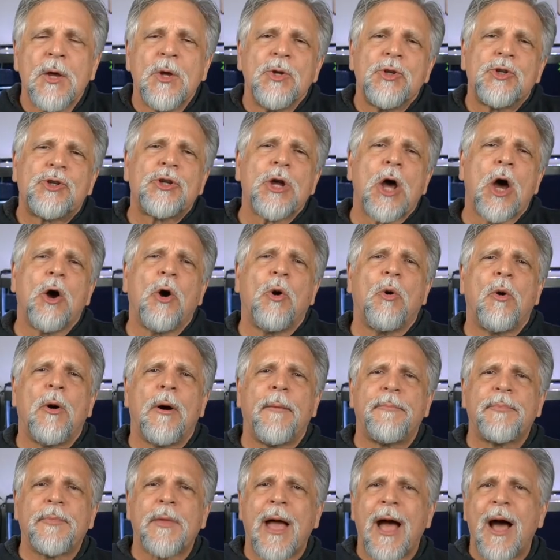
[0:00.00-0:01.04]
So
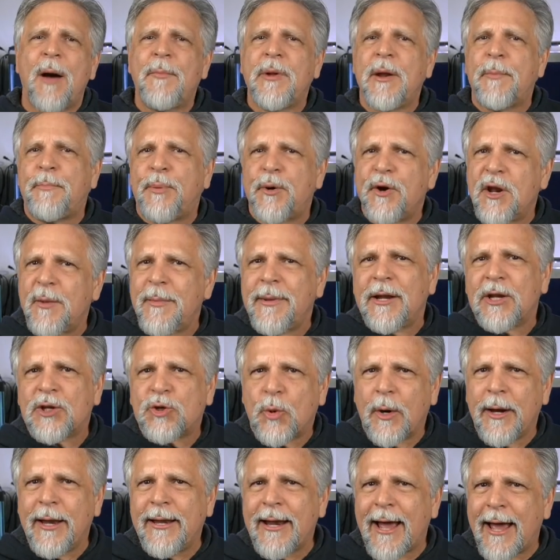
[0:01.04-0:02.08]
I'm going to put him in a
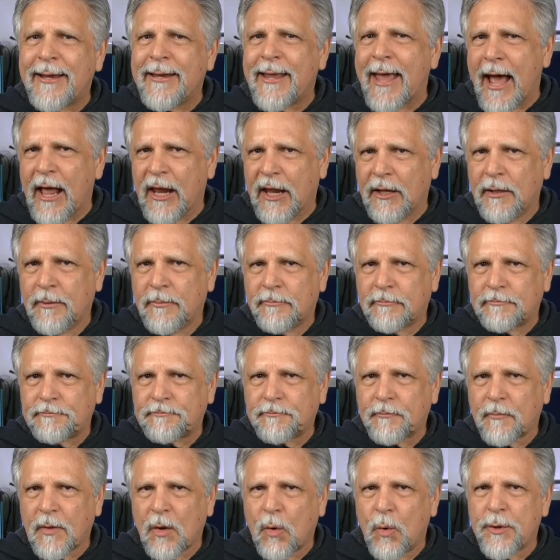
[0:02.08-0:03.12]
29 gallon,
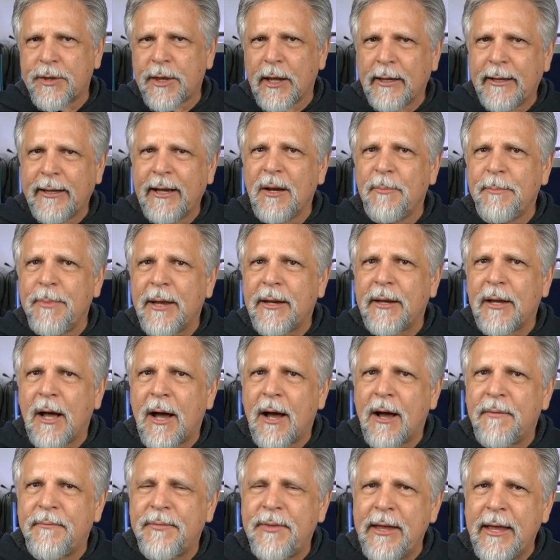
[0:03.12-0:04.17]
with a little bit
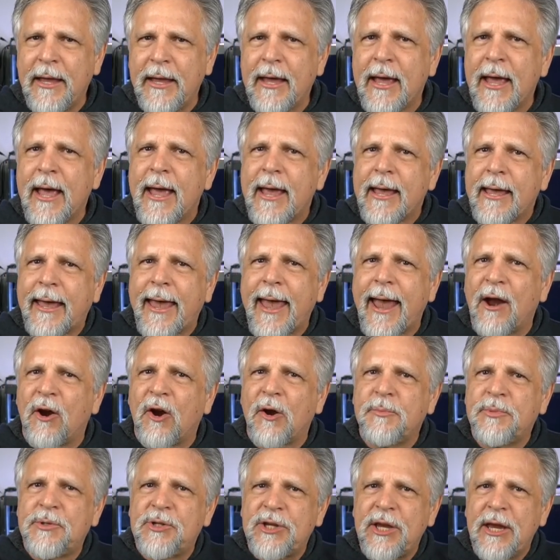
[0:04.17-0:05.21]
of the
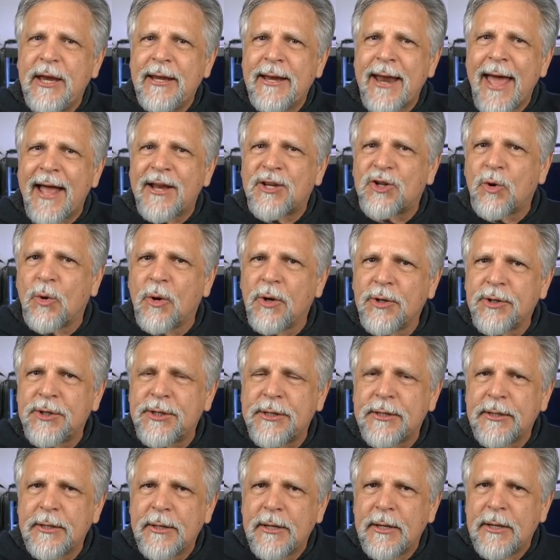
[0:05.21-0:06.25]
Carib Sea
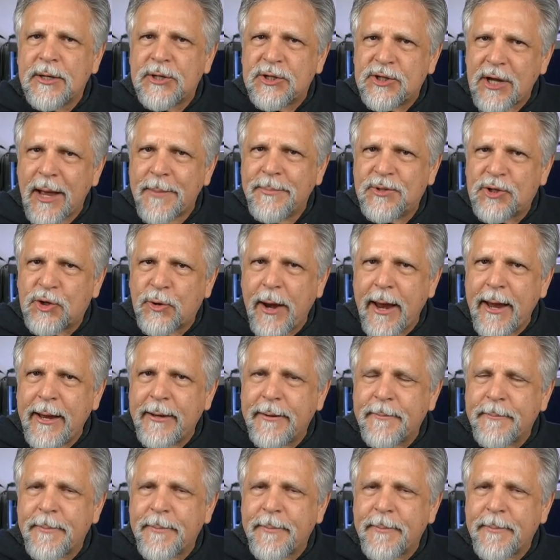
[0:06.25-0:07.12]
Naturals substrate,